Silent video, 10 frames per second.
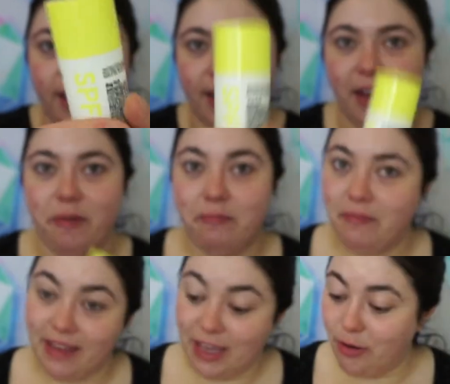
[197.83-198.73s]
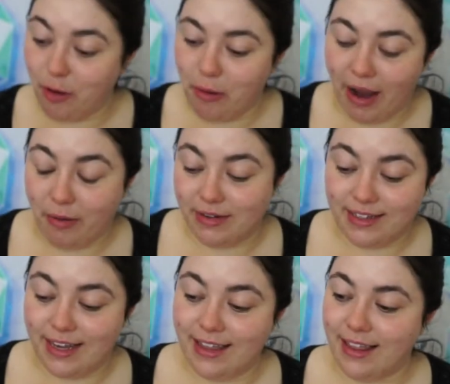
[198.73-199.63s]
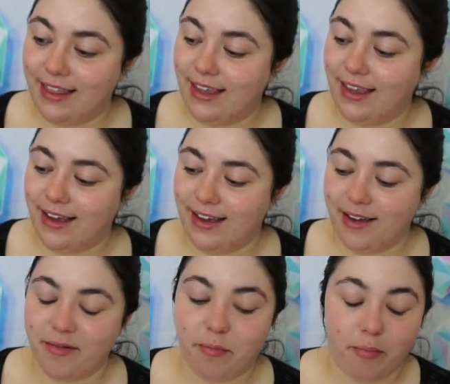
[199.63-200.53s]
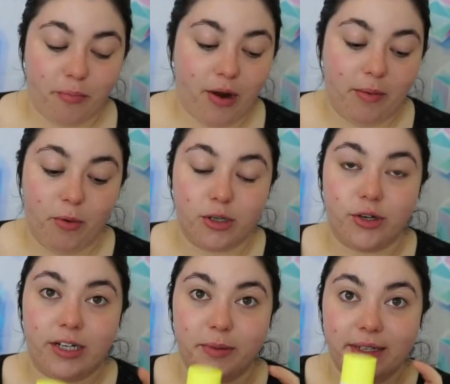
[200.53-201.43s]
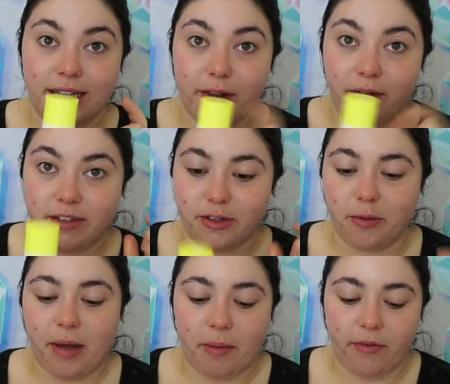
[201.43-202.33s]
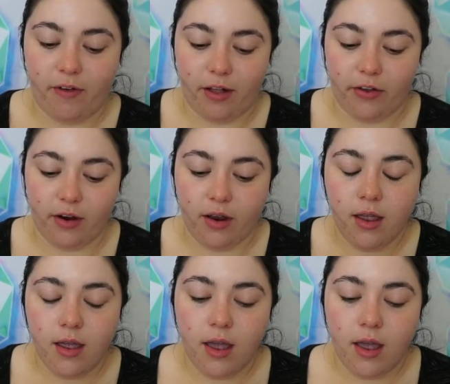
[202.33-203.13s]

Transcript: Um, cuter, I would say, than the uh, Prime Moisturizer because I love this little pop of color.